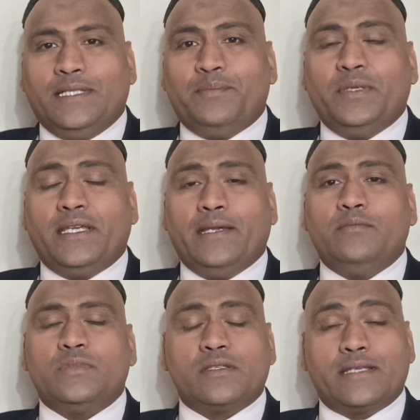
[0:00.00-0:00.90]
they
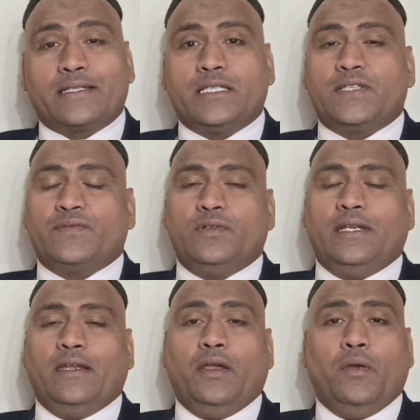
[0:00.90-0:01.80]
became
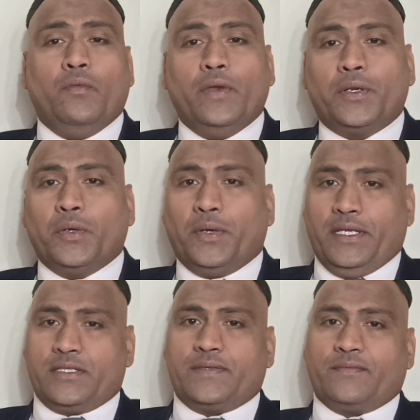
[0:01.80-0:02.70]
successful,
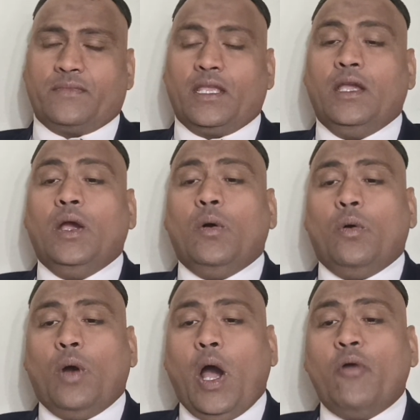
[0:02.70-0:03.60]
victorious,
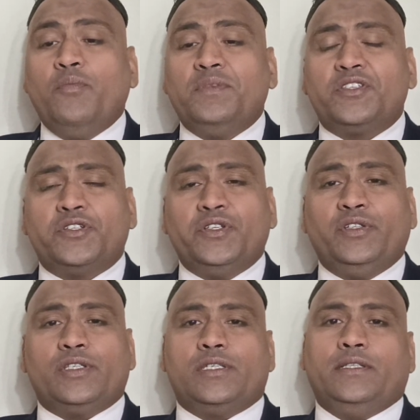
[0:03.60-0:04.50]
how
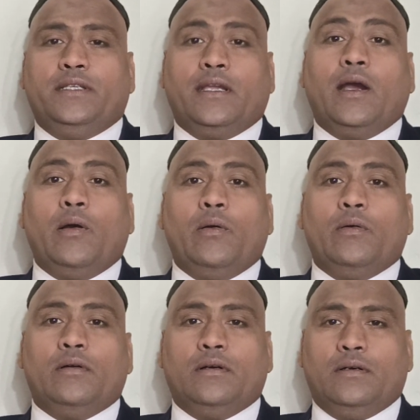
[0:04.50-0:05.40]
mysteriously they
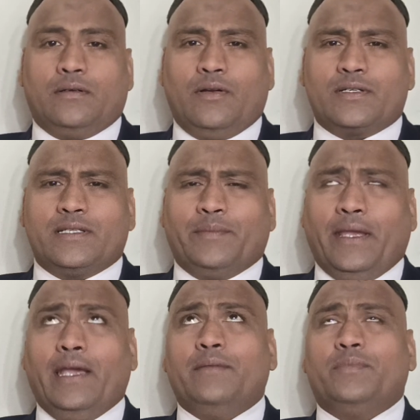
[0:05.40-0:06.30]
got
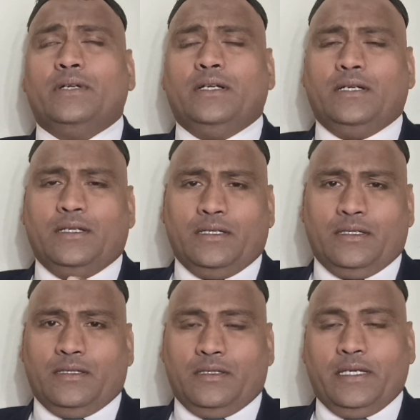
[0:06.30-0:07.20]
some help.
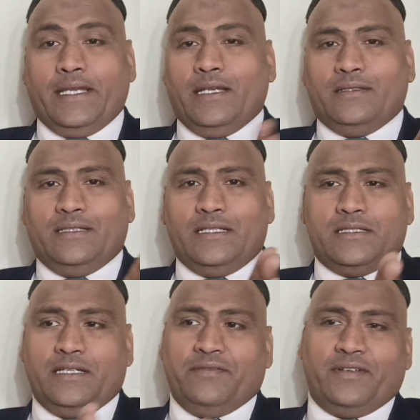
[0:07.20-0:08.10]
Again, that
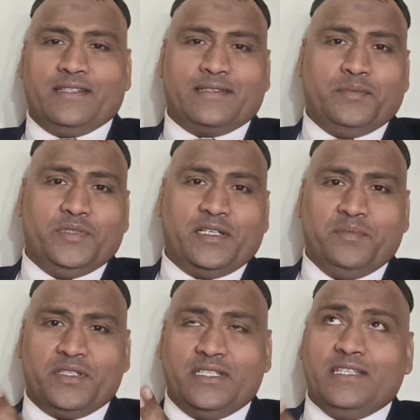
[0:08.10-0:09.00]
is a different
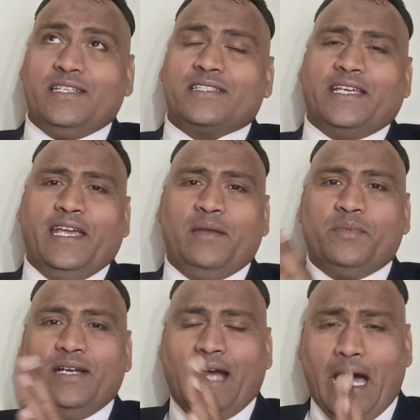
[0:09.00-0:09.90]
subject. Mysterious
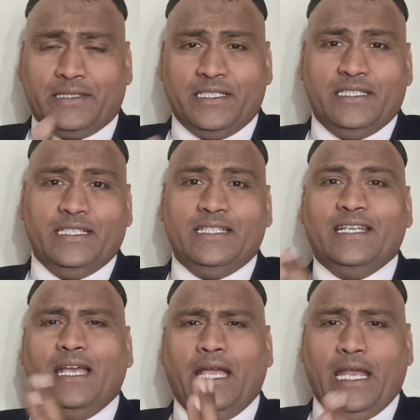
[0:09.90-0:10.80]
help,
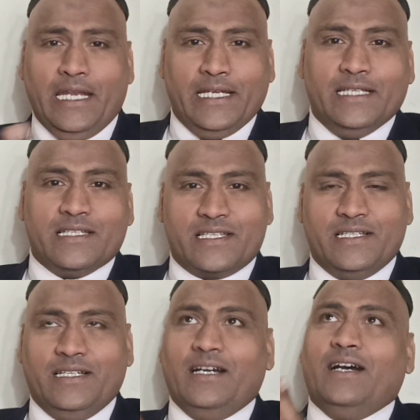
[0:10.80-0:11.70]
Atidi,
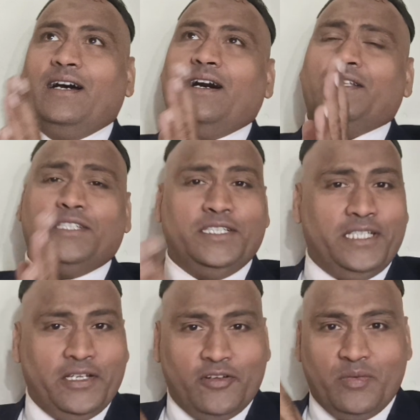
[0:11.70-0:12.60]
aliens,
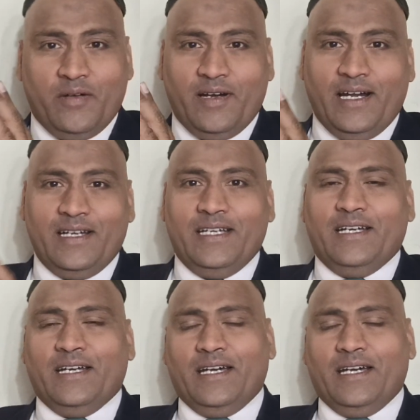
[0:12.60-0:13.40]
Atidi Devo Bhava,